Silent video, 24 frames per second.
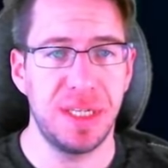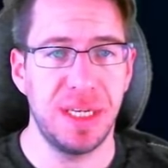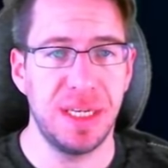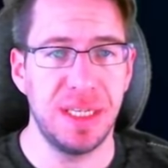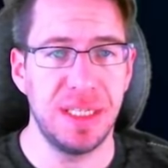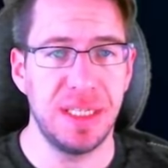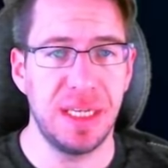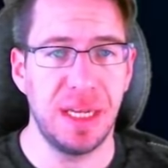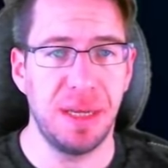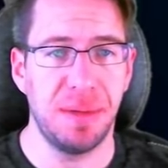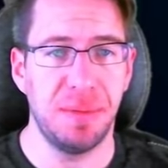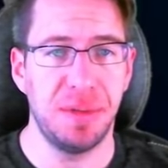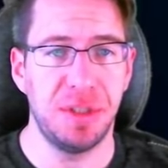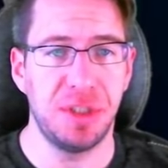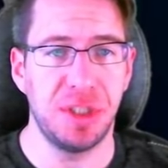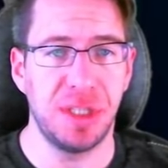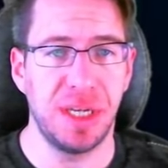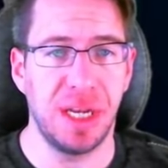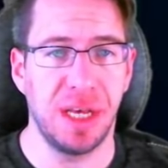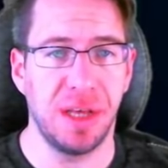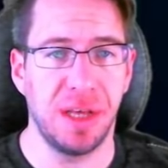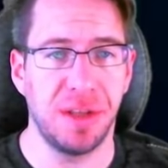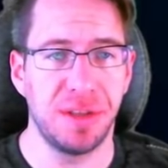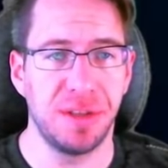and damage
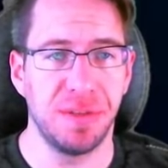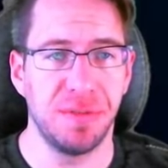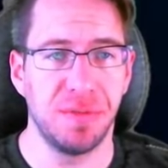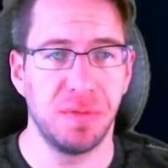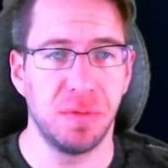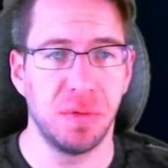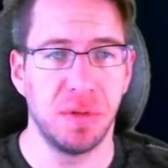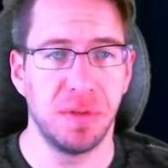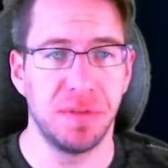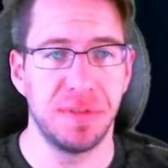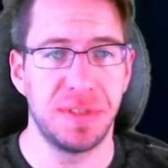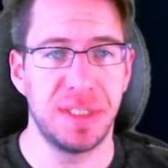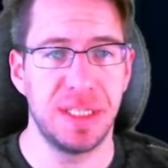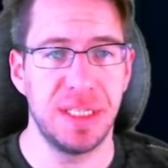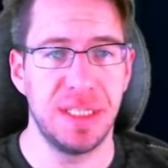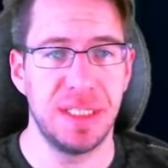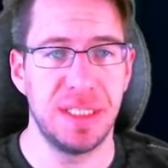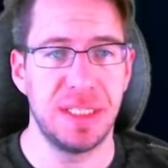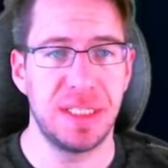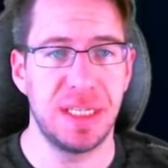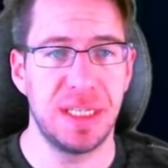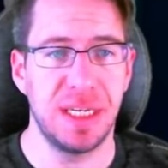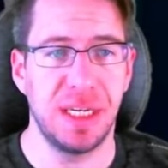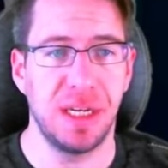and health of wolves
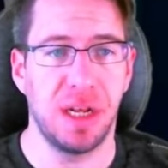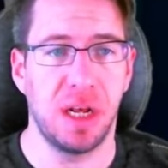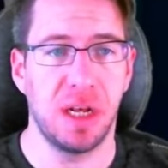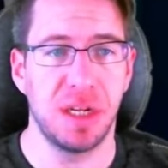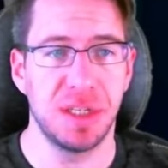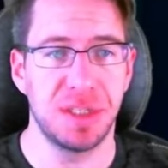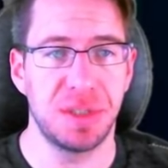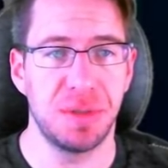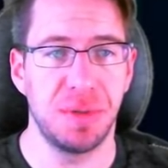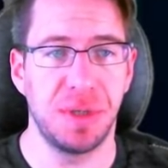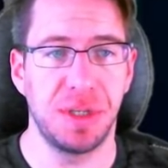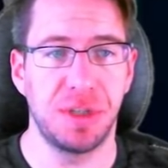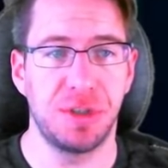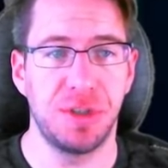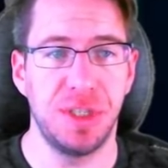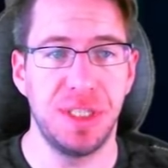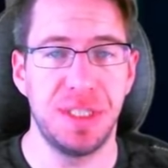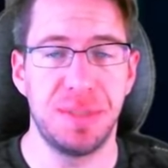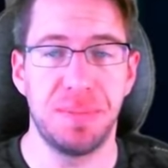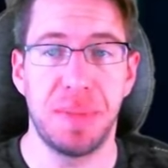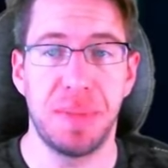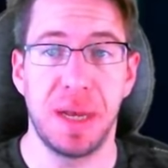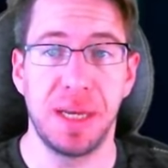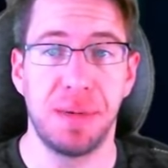is also
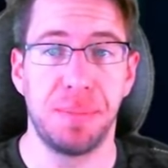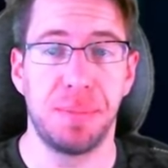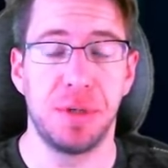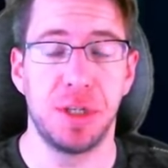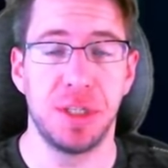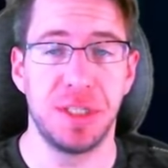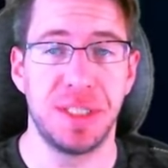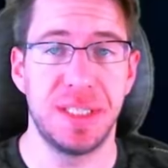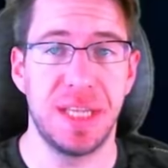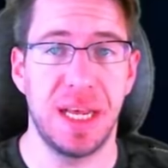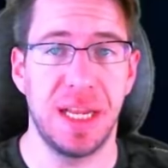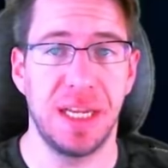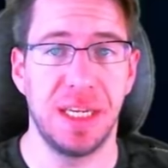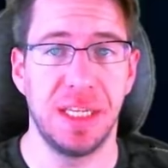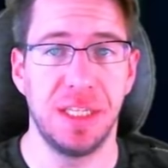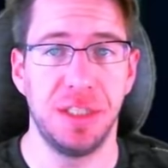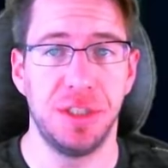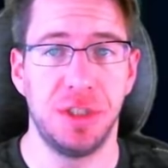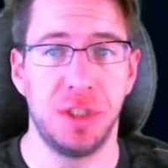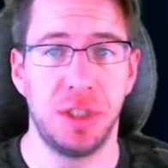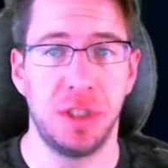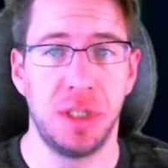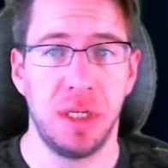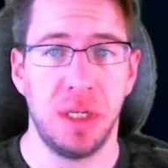increased by a
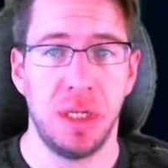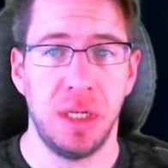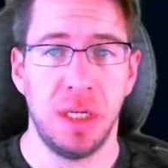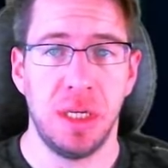percentage.